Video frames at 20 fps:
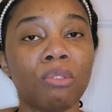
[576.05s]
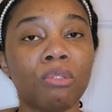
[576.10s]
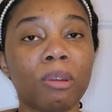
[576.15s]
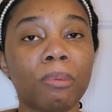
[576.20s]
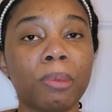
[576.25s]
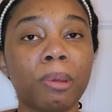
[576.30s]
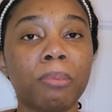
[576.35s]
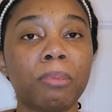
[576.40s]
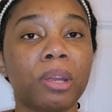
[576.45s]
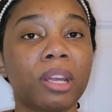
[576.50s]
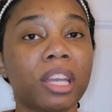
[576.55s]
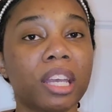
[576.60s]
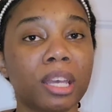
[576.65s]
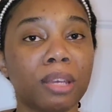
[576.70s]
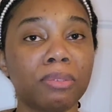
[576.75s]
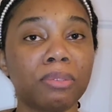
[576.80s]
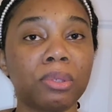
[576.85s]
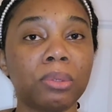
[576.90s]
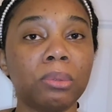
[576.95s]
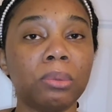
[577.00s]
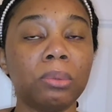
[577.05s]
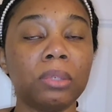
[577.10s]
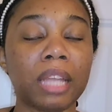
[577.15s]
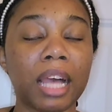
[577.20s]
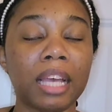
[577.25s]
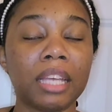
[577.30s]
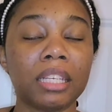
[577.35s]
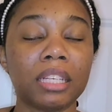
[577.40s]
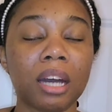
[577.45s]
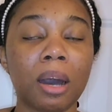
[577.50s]
Remember, if you
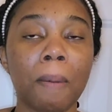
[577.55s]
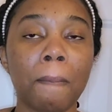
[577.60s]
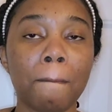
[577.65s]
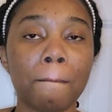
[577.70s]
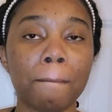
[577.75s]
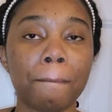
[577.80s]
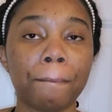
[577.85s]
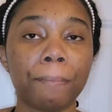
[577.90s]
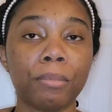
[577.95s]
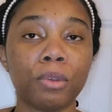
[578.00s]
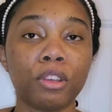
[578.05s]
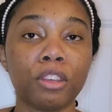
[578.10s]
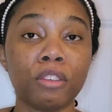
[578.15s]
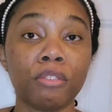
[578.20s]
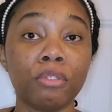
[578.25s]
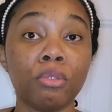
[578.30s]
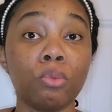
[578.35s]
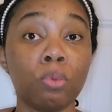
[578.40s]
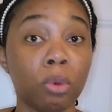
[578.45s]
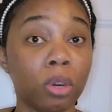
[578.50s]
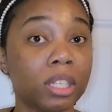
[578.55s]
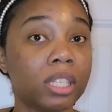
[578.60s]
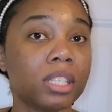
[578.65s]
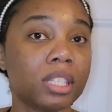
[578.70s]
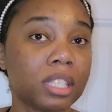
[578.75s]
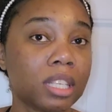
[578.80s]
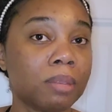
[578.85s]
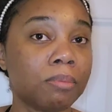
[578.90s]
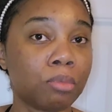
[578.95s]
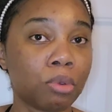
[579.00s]
want to
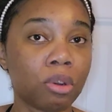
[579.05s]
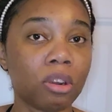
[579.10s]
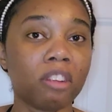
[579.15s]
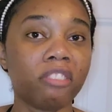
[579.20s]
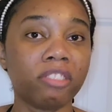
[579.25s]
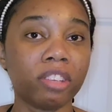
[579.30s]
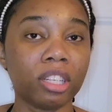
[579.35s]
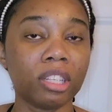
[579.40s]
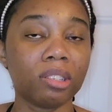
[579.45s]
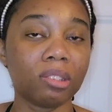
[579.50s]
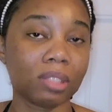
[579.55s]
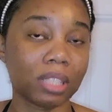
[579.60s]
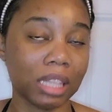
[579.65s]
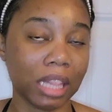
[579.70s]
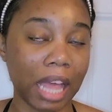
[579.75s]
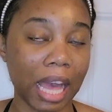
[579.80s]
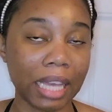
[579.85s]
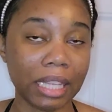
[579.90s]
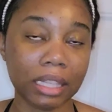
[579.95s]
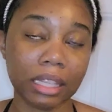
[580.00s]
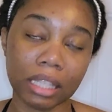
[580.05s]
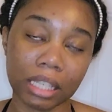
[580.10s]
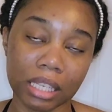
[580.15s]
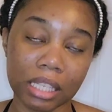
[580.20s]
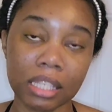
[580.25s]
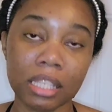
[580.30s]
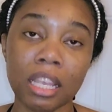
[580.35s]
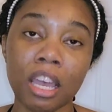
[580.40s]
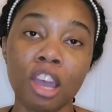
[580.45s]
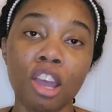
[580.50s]
see more videos like
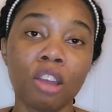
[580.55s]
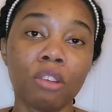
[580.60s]
this,